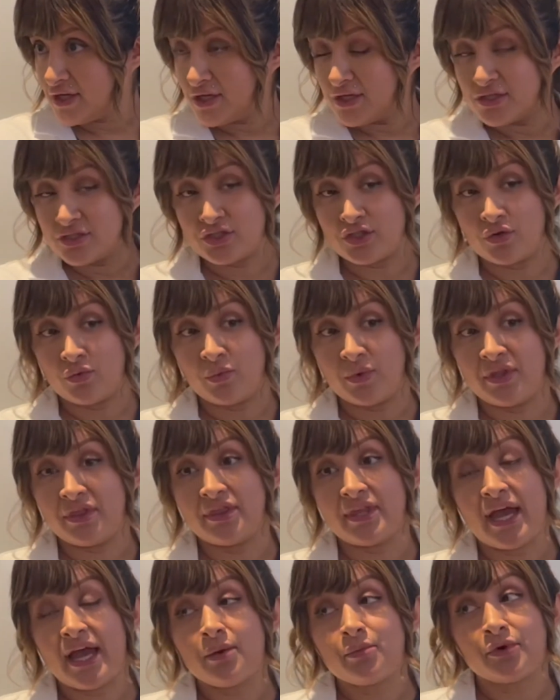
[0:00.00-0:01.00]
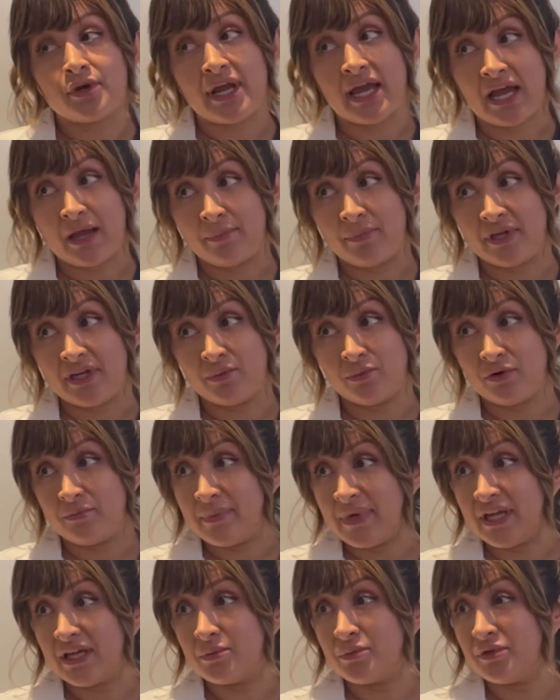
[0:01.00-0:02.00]
So when that would happen, it would
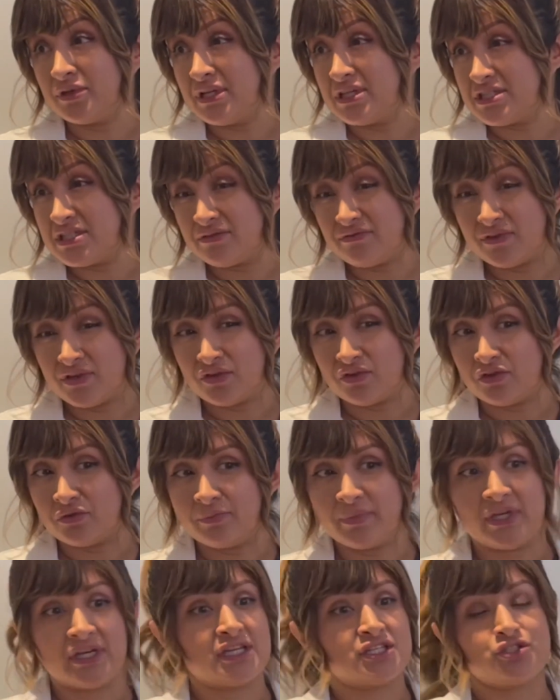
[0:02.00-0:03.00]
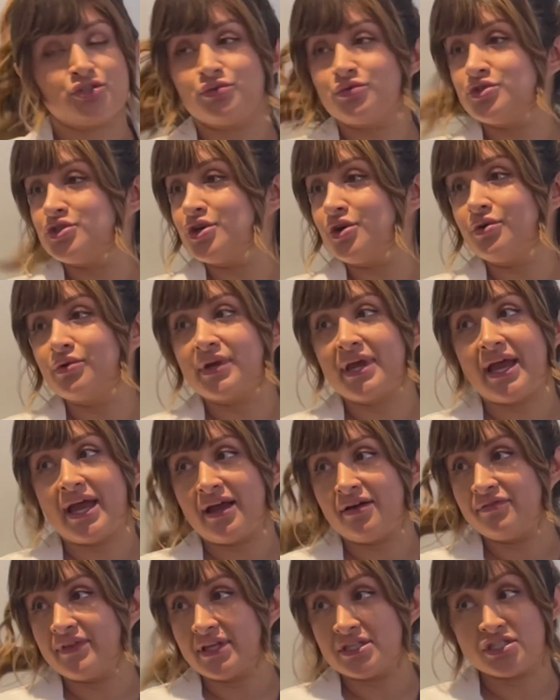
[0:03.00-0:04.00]
make it really difficult because you don't
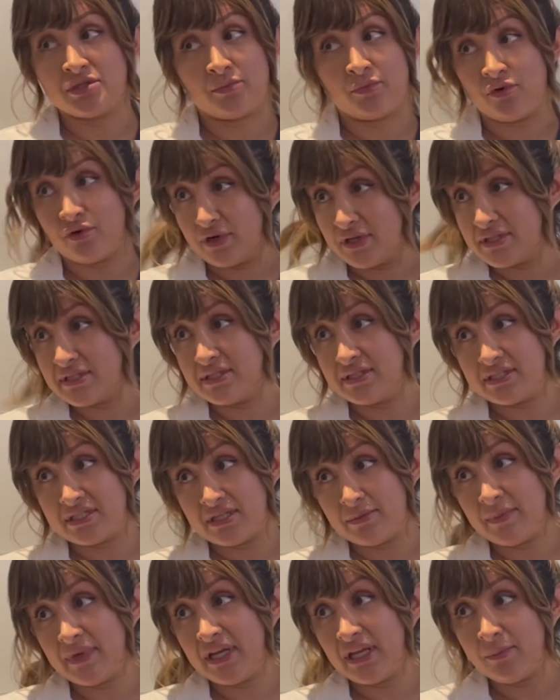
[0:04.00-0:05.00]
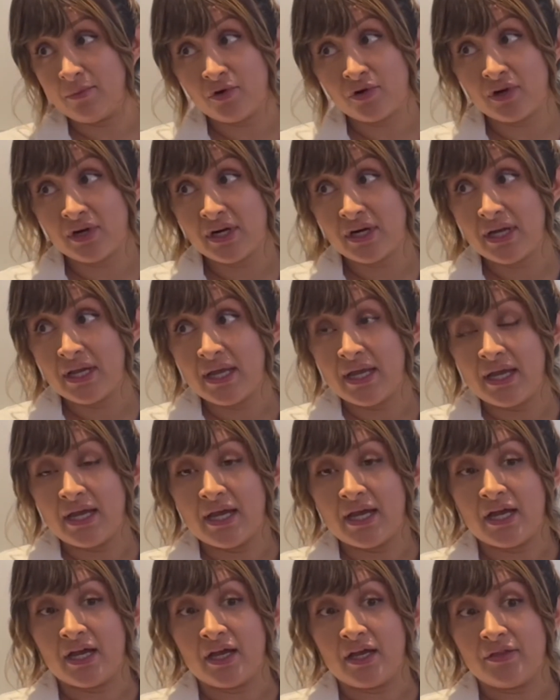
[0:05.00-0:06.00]
have that support system anymore.
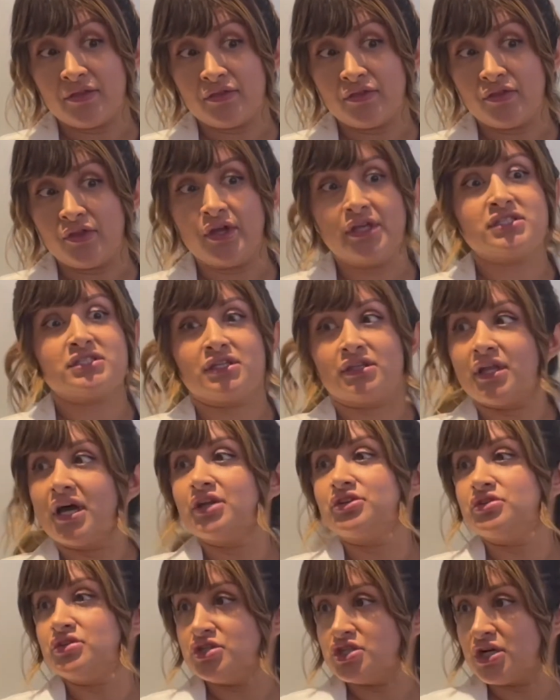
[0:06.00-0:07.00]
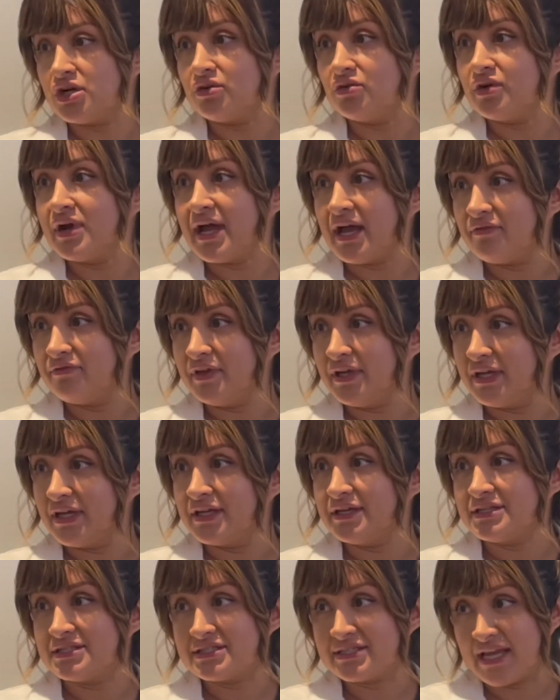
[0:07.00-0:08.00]
It's a lot to juggle having an
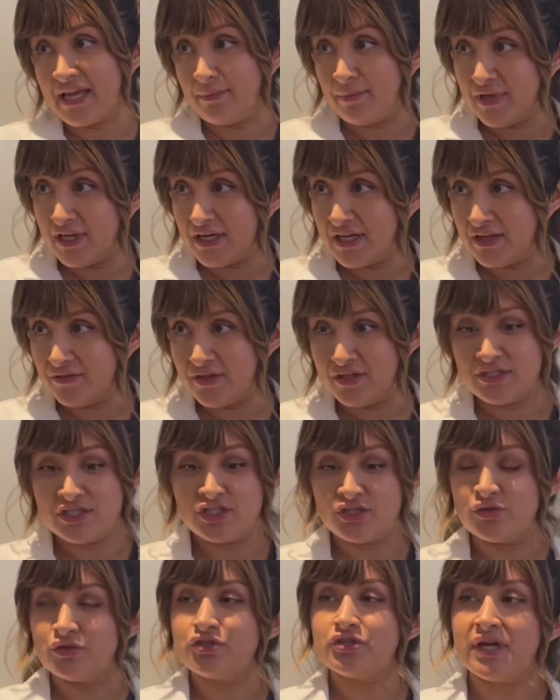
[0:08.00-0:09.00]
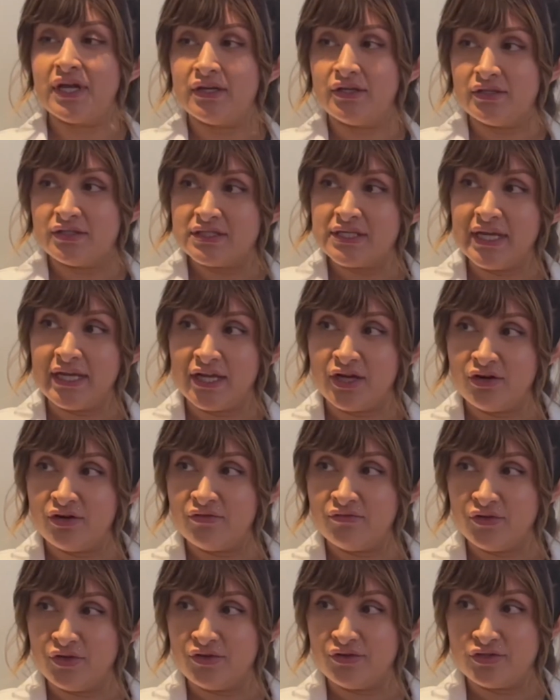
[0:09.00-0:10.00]
assignment and then still trying to take care of
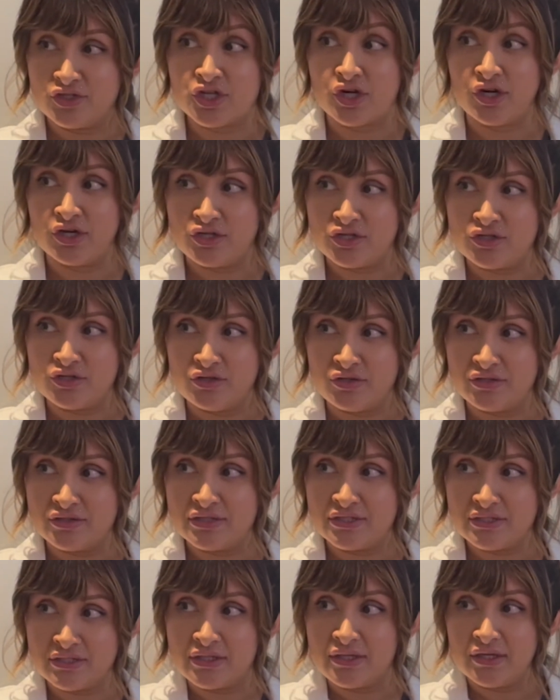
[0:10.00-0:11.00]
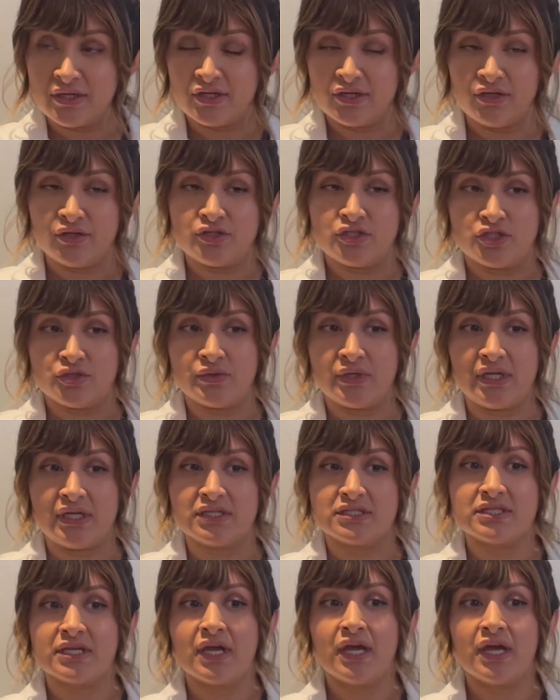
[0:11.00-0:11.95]
your charge nurse duties.